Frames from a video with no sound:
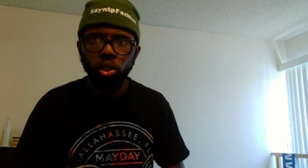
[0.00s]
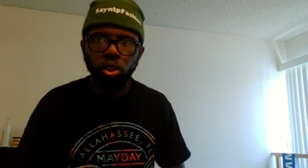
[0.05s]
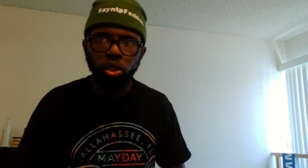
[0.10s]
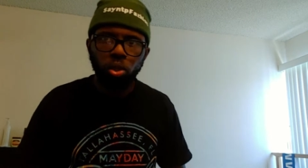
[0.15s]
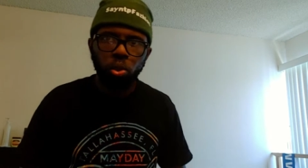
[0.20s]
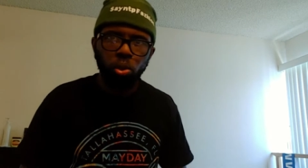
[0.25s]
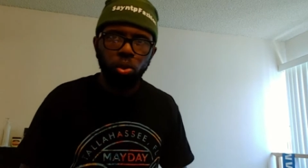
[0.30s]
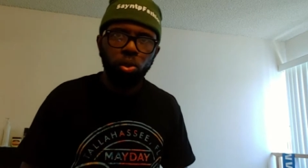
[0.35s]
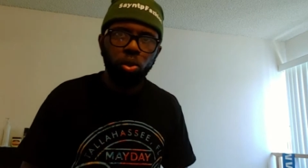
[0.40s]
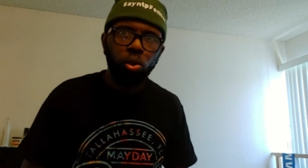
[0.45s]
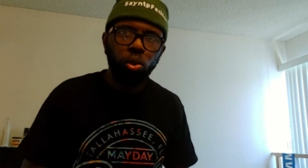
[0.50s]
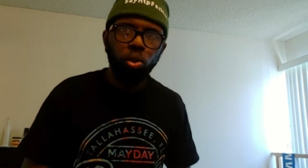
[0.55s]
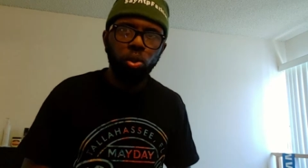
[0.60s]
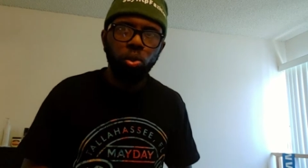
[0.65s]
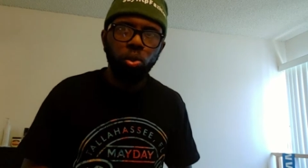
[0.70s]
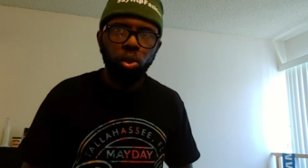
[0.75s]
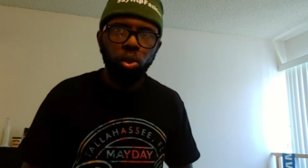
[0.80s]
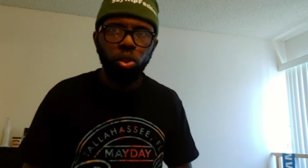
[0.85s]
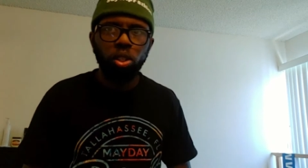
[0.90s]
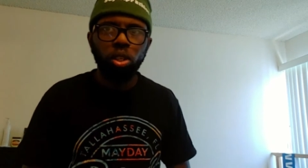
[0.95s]
who, who, who
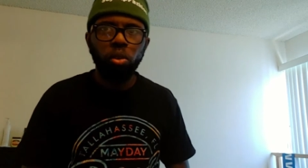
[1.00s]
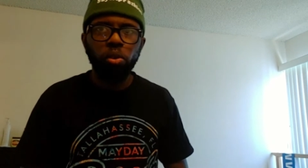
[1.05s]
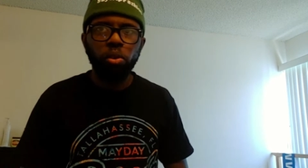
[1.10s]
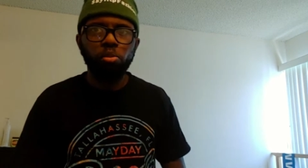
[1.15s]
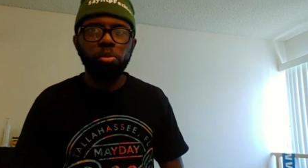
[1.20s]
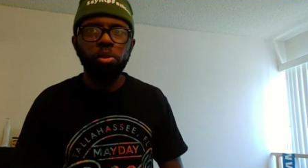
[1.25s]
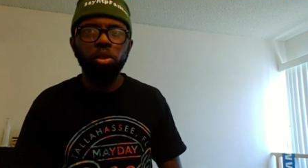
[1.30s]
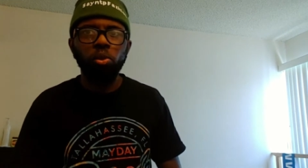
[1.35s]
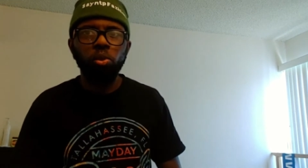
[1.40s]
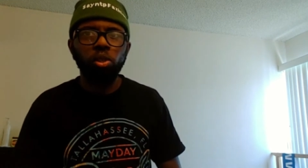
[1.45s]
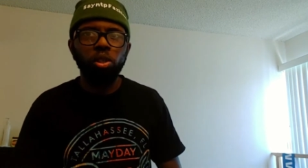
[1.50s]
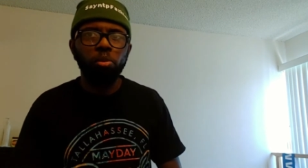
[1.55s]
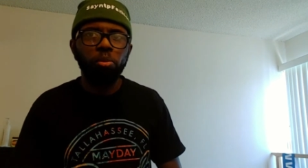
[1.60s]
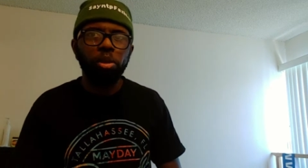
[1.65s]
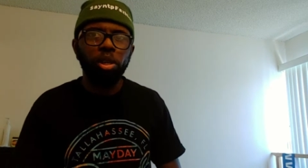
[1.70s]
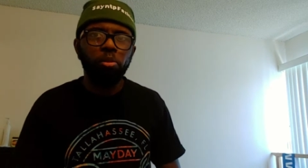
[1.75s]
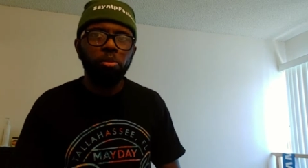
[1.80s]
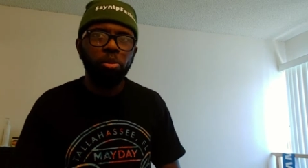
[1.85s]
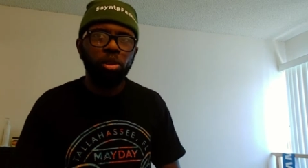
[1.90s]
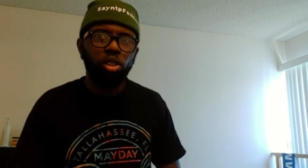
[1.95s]
do you think was, who was a
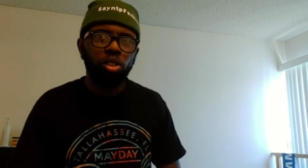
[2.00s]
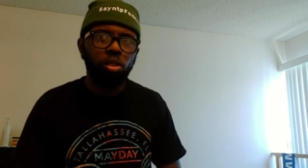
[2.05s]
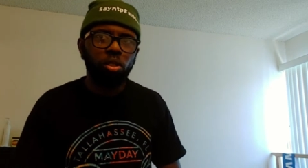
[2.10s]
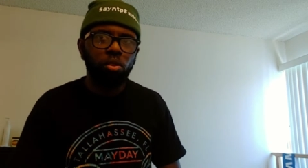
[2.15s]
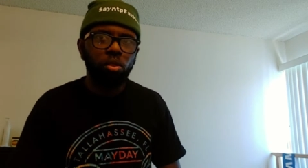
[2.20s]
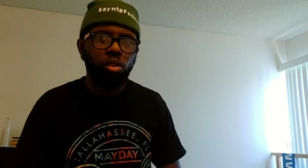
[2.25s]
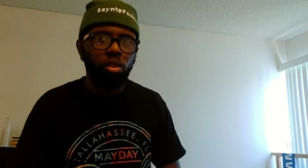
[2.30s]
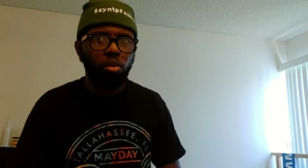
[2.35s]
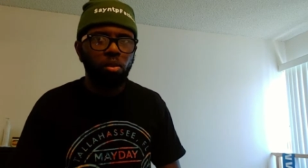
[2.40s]
better president